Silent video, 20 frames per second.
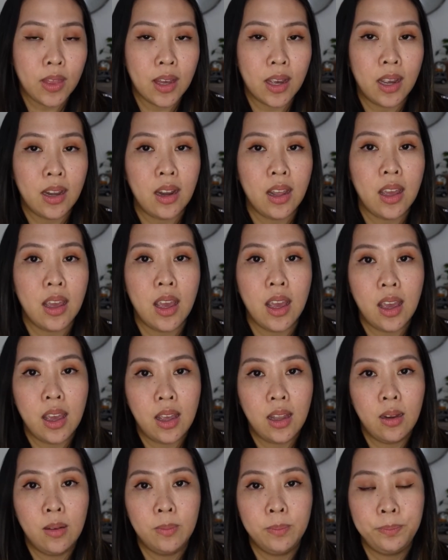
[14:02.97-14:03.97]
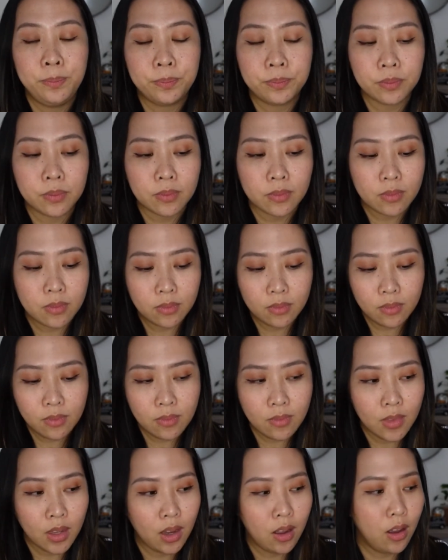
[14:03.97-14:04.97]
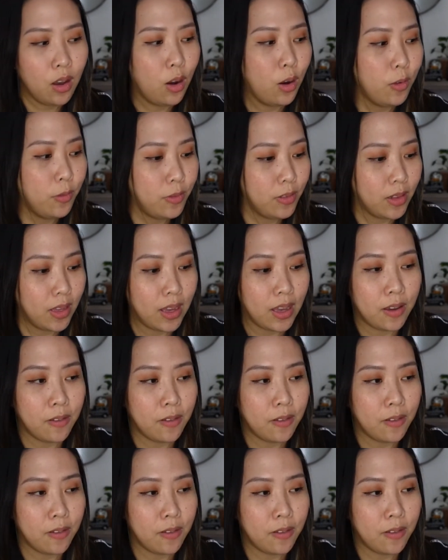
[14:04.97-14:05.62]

that in hopefully